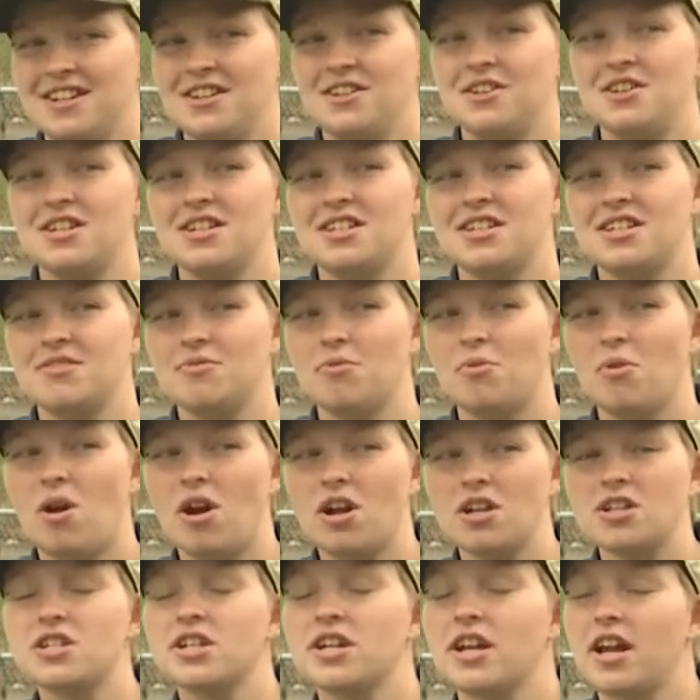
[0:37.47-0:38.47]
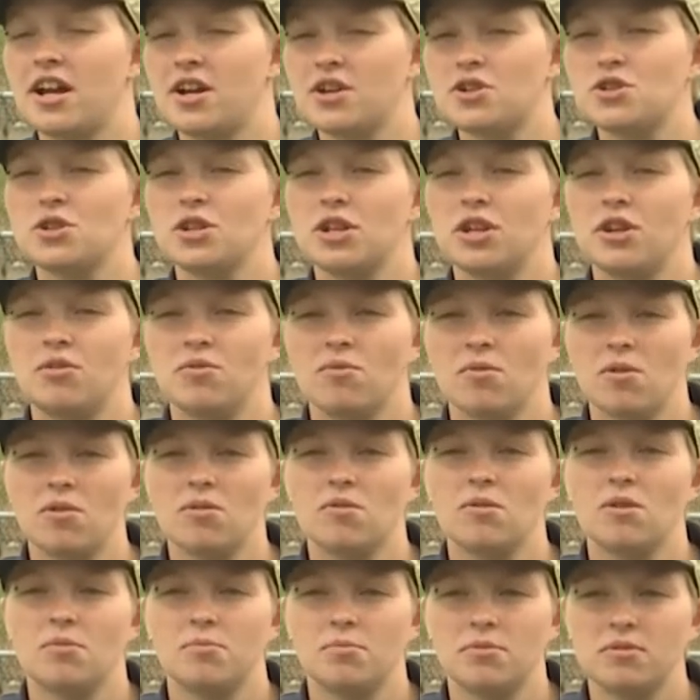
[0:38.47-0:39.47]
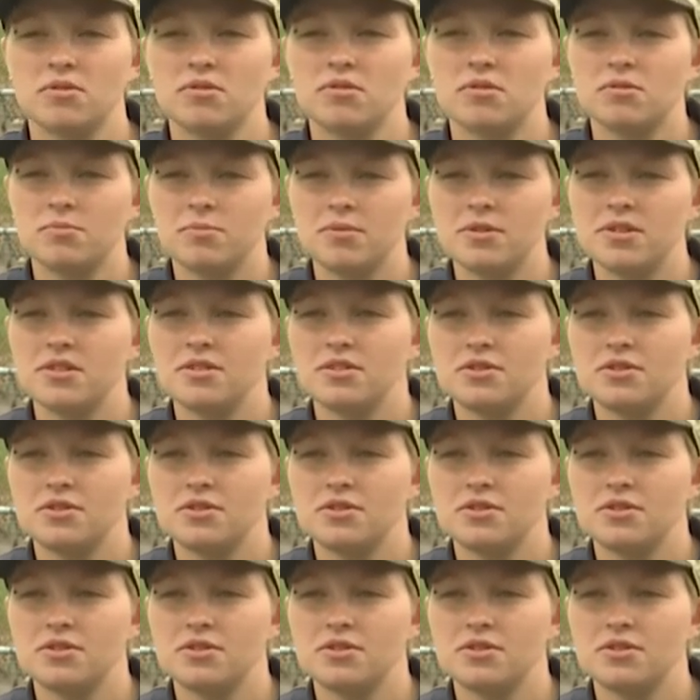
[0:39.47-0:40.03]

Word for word: you get to watch it actually grow up a little bit